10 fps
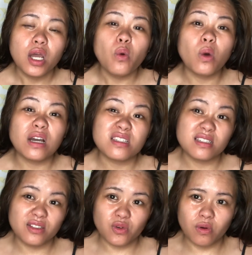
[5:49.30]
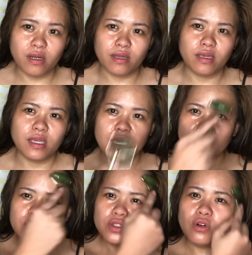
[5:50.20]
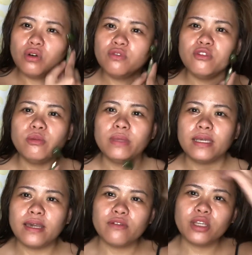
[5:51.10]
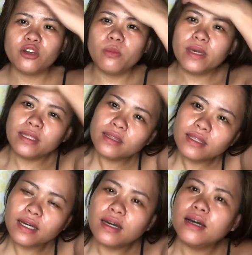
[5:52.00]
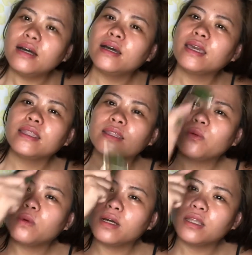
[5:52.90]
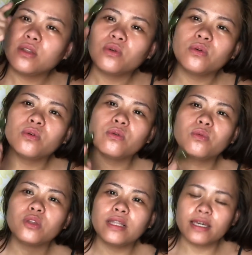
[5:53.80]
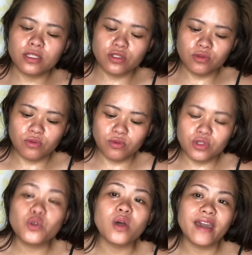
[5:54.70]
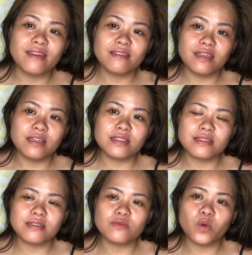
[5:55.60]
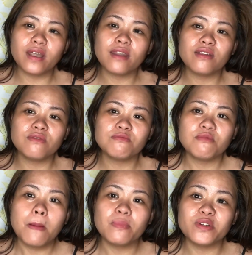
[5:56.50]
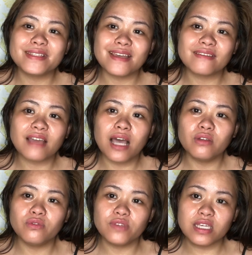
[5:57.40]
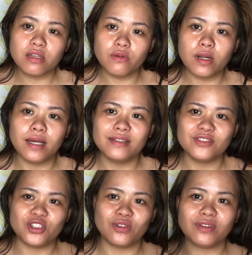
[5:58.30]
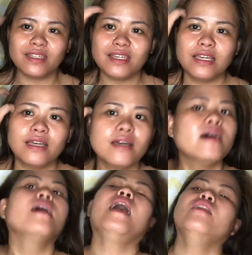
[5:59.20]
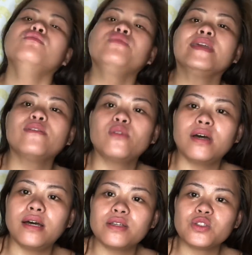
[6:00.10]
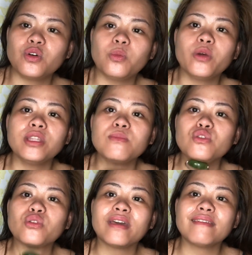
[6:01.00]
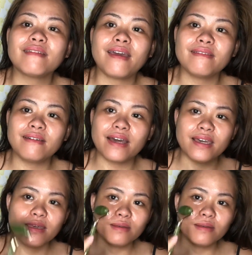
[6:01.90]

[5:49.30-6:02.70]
wagas na dry. So for me, I recommend anyone who would like to try this 100% aloe vera. Charot. Aloe vera. So pwede mo tong i-try dai.